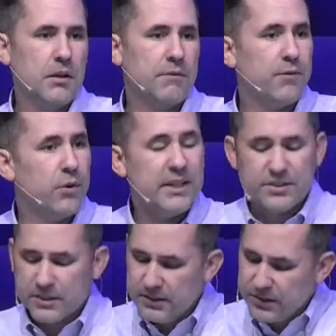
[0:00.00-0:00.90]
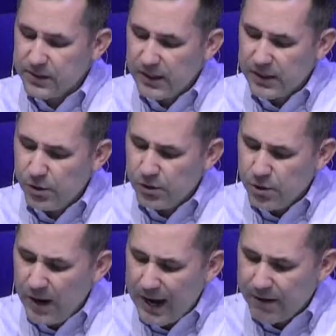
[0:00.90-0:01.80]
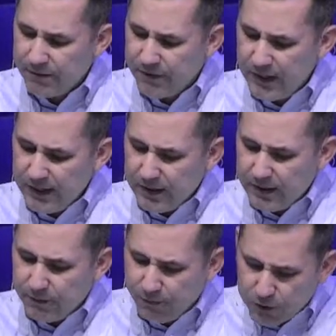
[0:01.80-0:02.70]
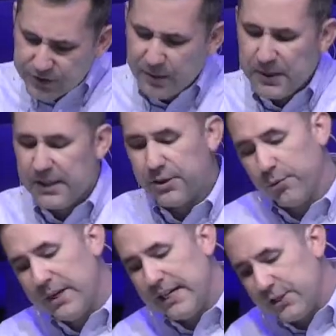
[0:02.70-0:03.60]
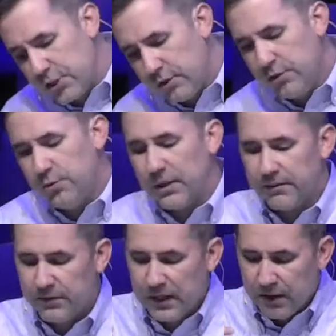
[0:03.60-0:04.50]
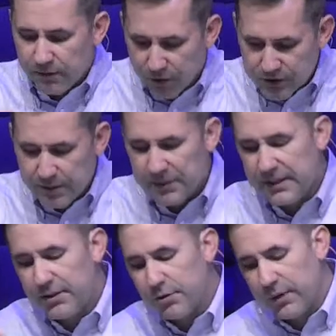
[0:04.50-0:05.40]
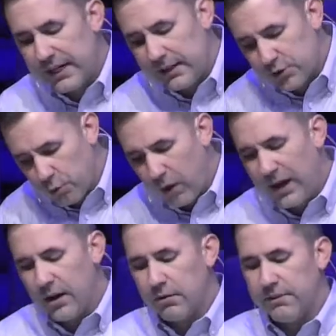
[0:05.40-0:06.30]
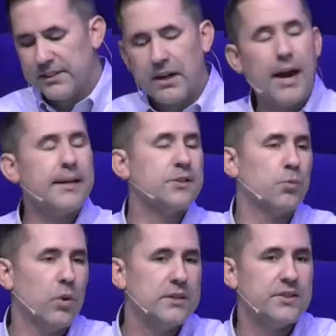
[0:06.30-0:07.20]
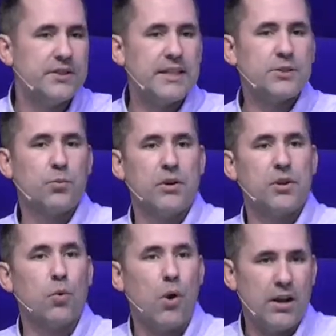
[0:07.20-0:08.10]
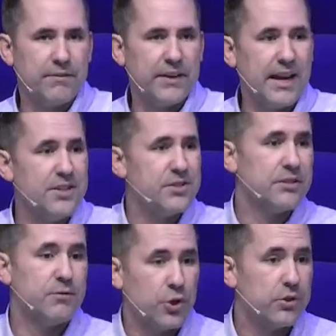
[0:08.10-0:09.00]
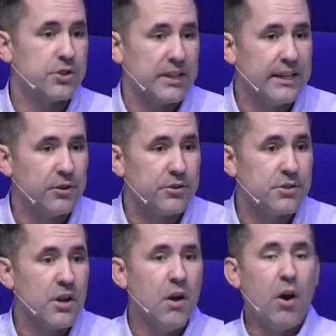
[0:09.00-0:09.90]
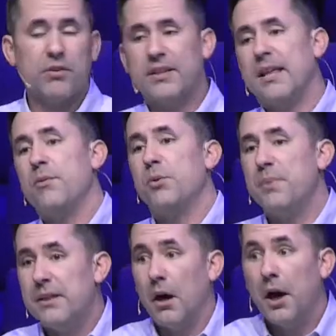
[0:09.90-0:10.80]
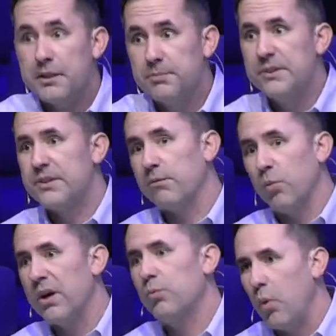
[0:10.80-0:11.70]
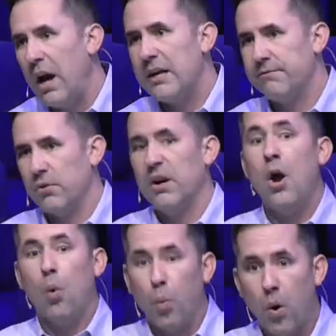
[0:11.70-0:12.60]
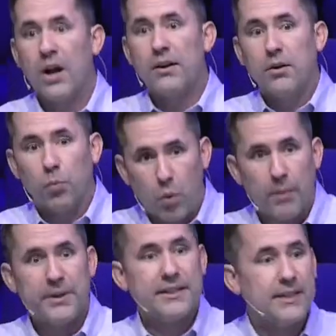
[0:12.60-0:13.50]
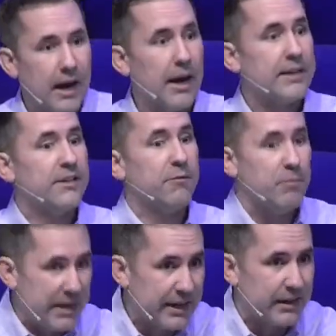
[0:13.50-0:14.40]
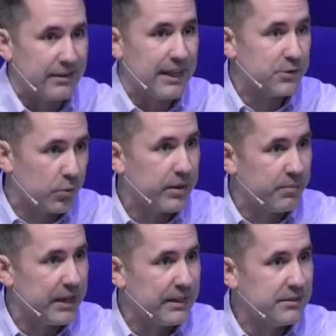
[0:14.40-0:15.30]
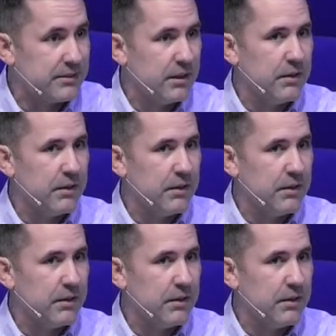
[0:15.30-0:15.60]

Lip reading: For instance, you have 1 Timothy 3:2 and 1 Timothy 3:12 and Titus 1:6, where the qualifications of church leaders are that they would be the husbands of one wife or one woman kind of men. That's what it means.